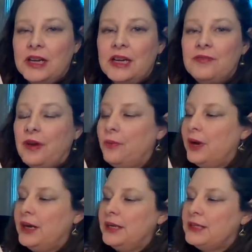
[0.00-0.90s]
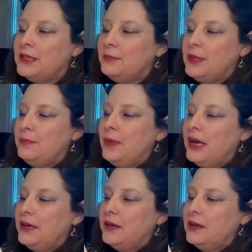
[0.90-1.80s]
If I wanted it to be
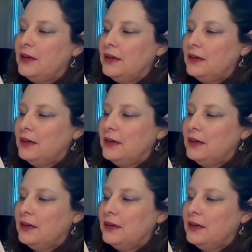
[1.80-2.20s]
minor